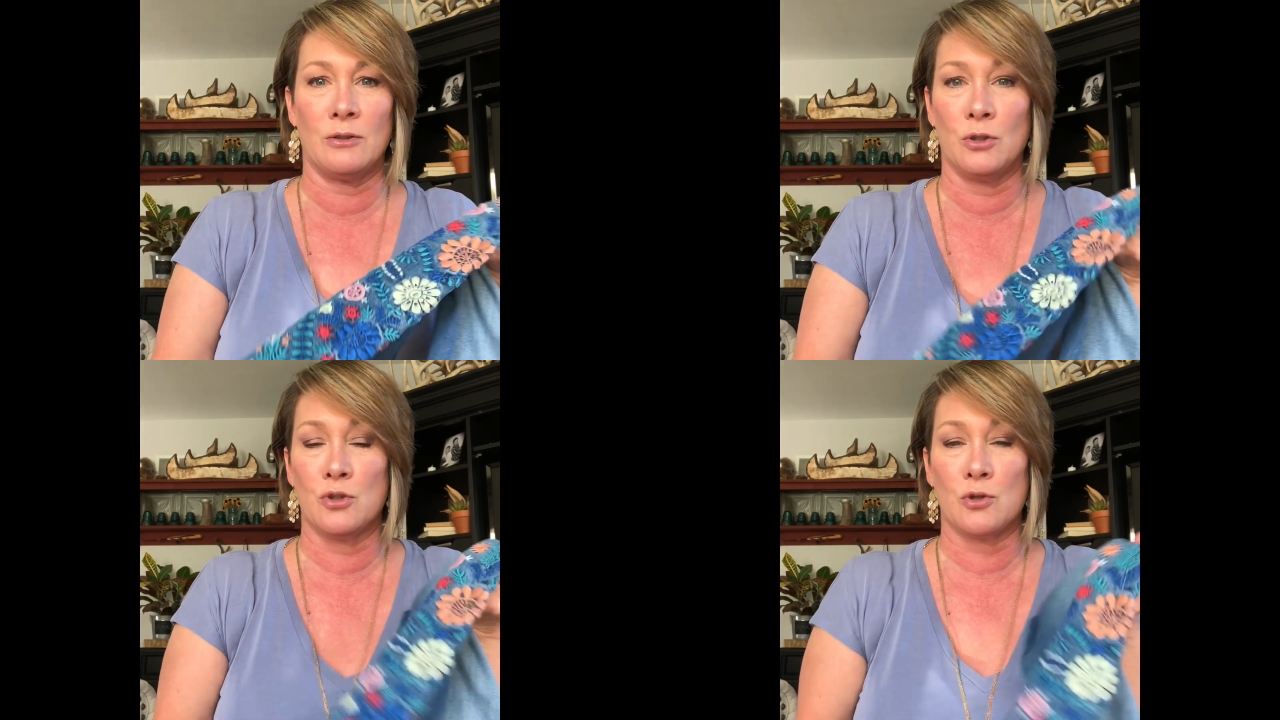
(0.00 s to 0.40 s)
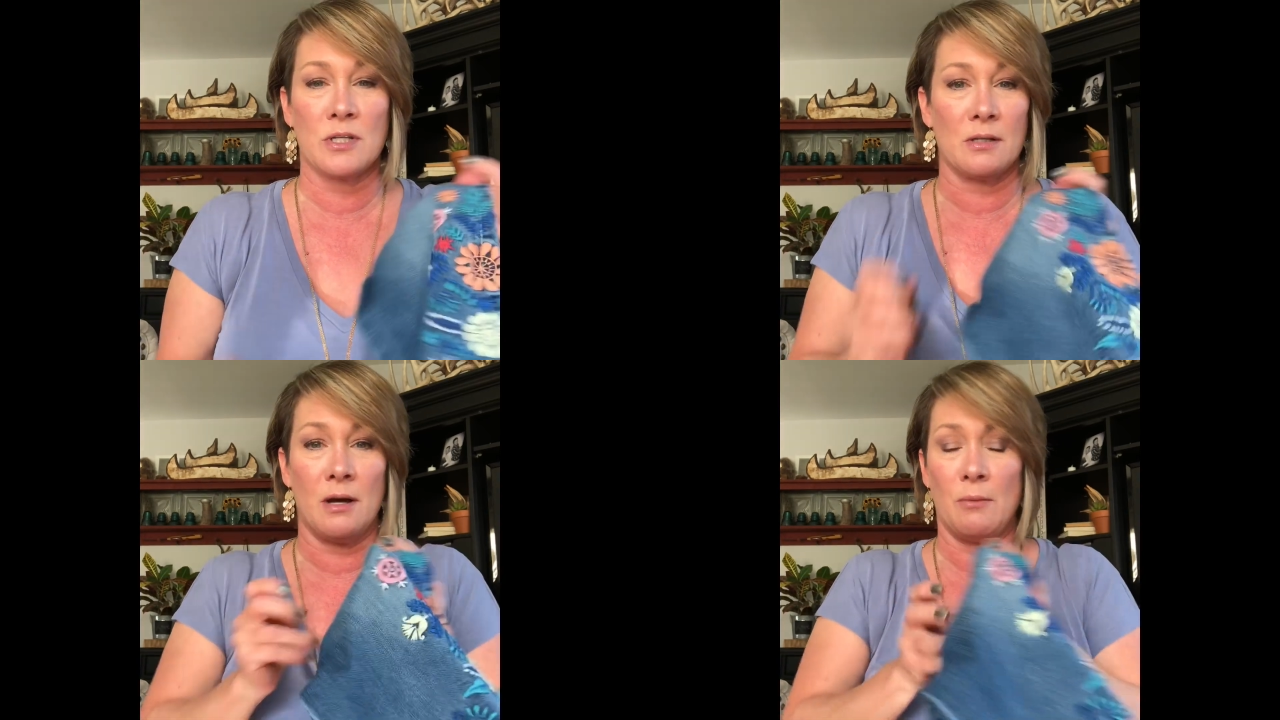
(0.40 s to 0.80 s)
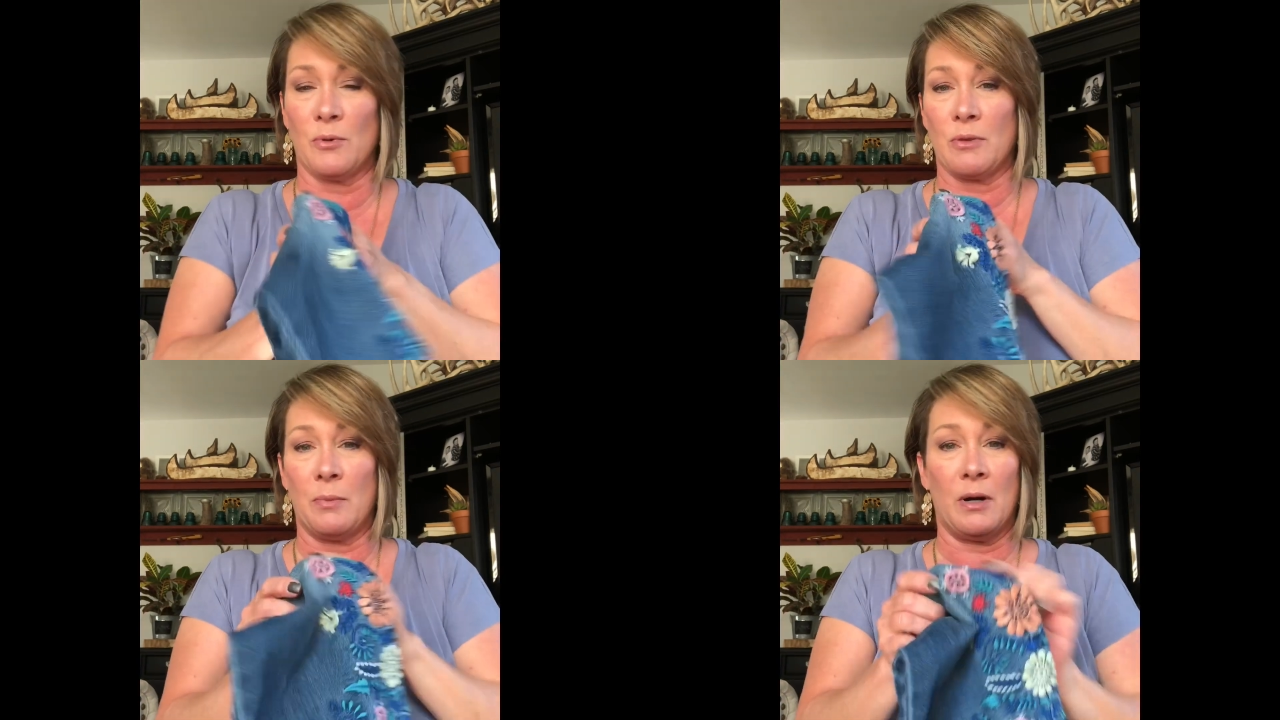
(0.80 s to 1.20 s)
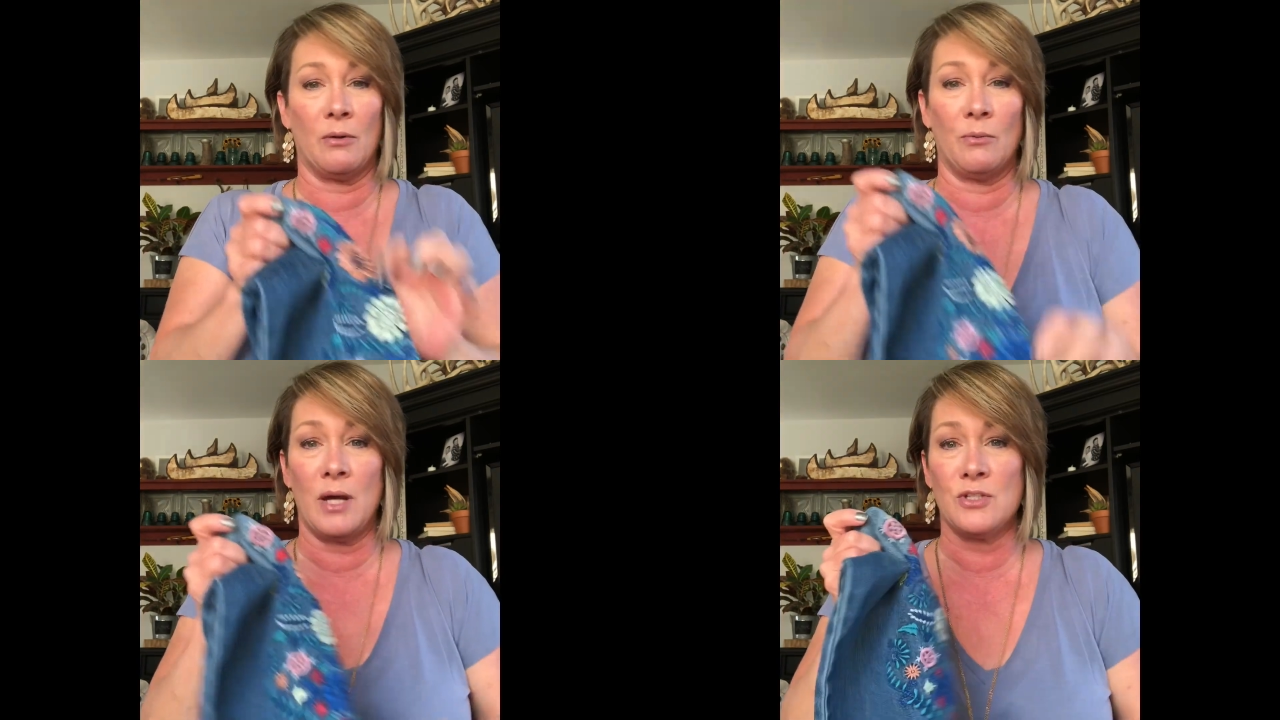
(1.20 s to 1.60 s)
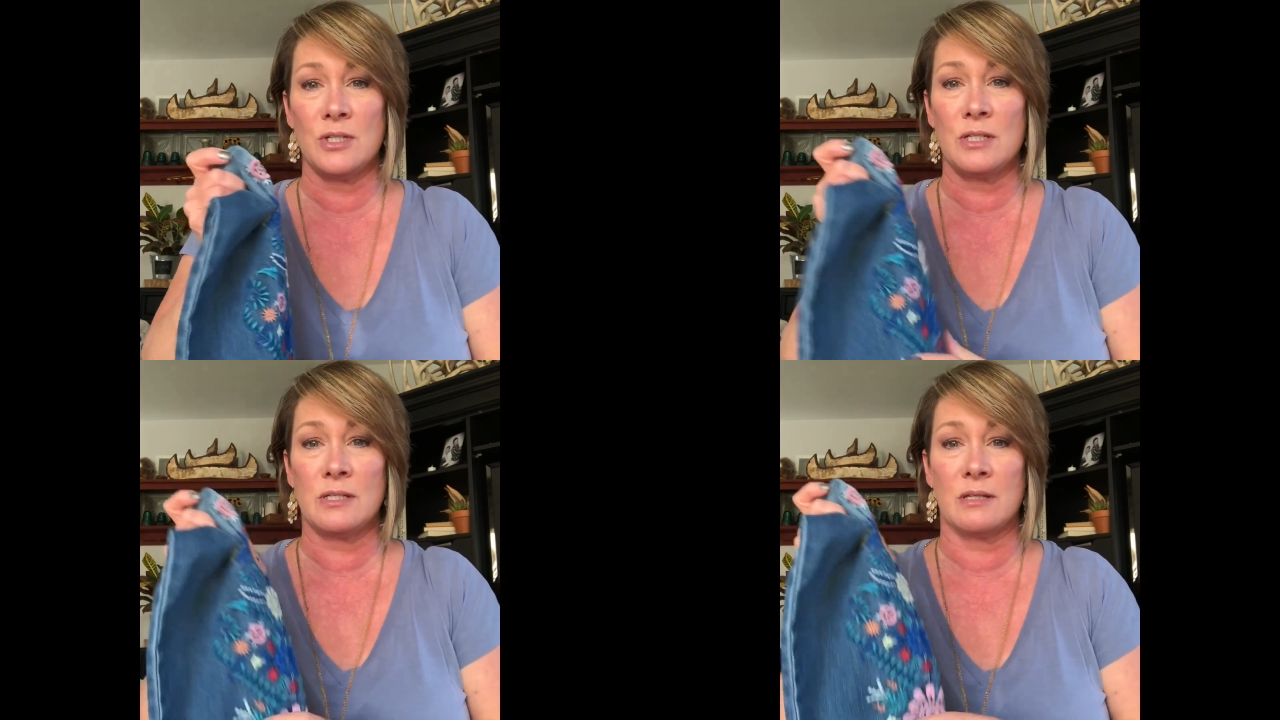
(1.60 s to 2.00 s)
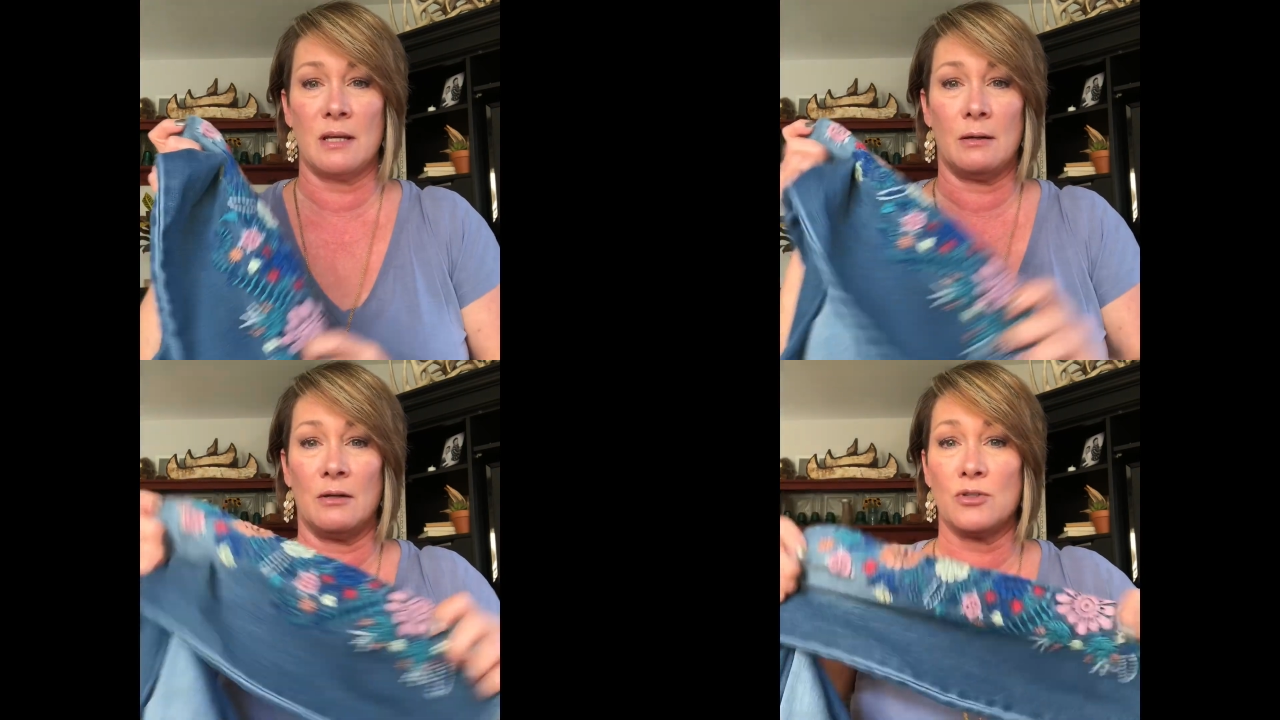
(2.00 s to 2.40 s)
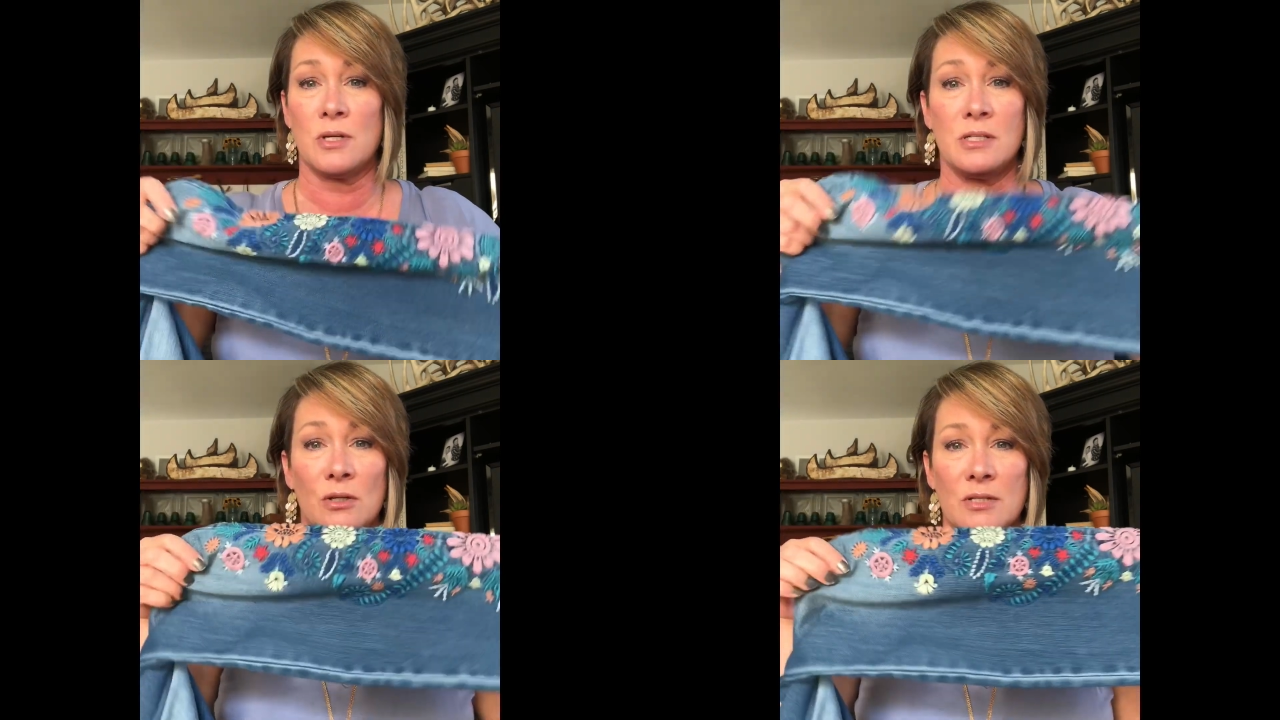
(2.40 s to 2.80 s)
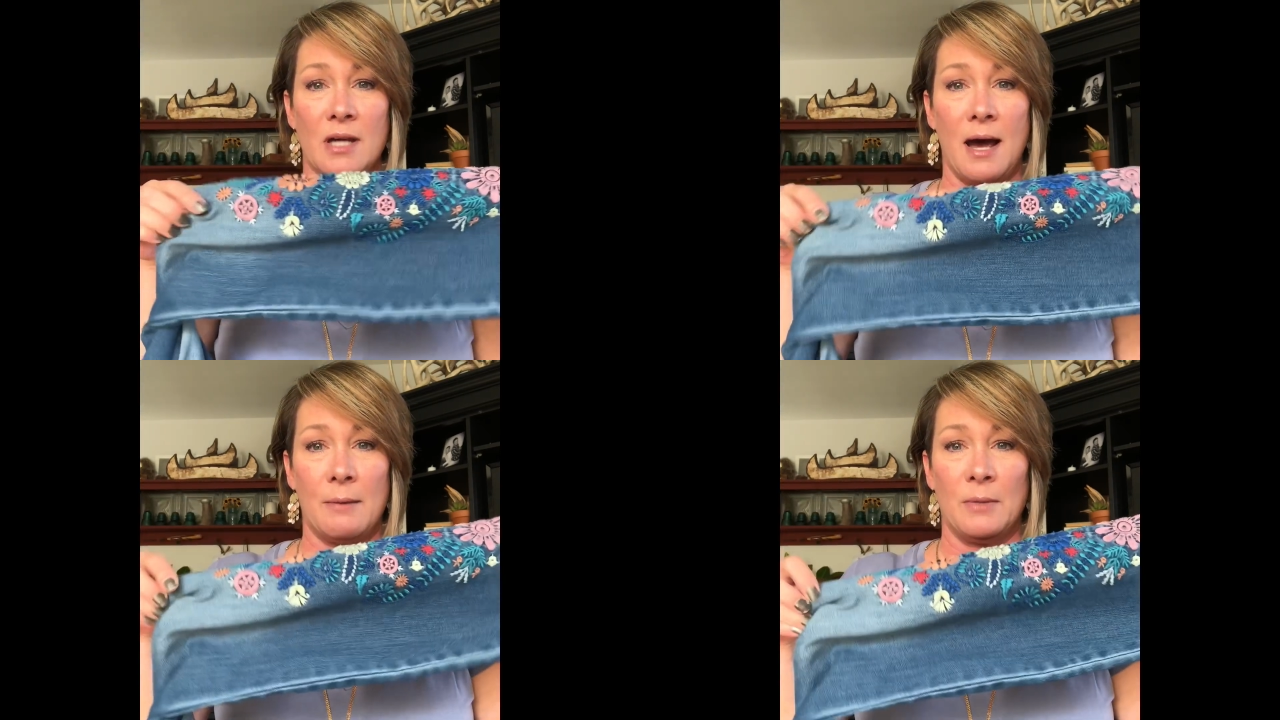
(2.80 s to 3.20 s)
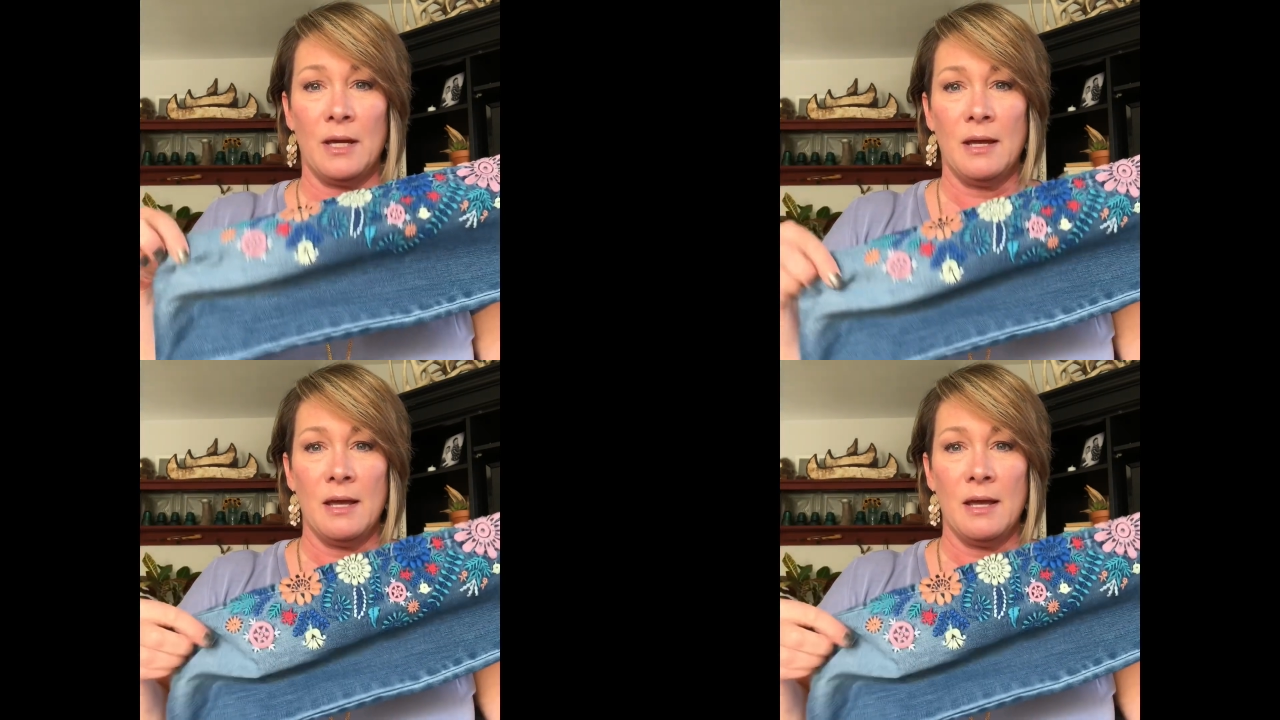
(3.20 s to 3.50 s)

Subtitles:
and you could dress it up with a pair of wedges and a dressier top.